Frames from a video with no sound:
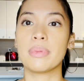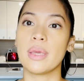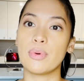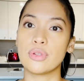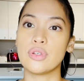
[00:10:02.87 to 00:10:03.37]
be
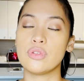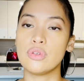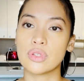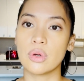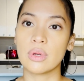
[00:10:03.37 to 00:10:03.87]
able to do
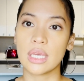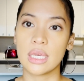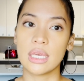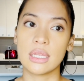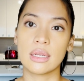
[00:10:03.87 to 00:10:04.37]
so
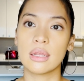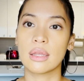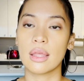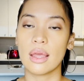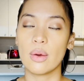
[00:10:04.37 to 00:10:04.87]
in
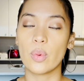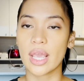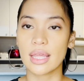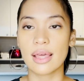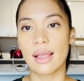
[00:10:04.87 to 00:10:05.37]
a
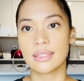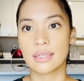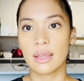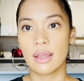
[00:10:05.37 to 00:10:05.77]
way that